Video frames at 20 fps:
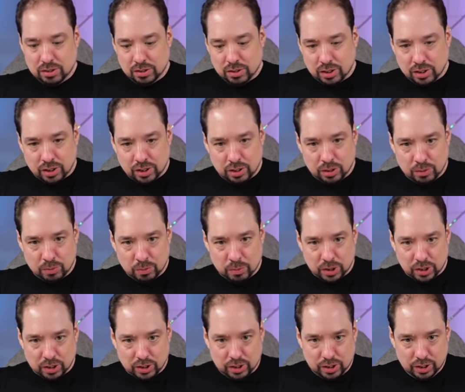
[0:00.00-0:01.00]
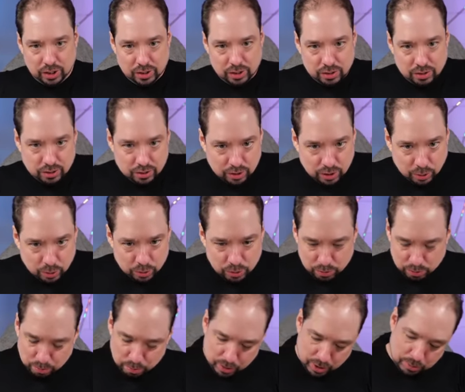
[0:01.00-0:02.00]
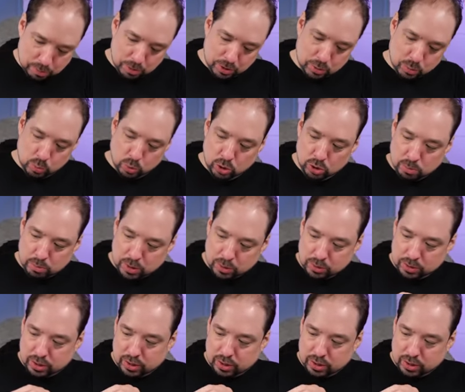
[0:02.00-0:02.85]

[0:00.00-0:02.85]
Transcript: I think those might be wall mount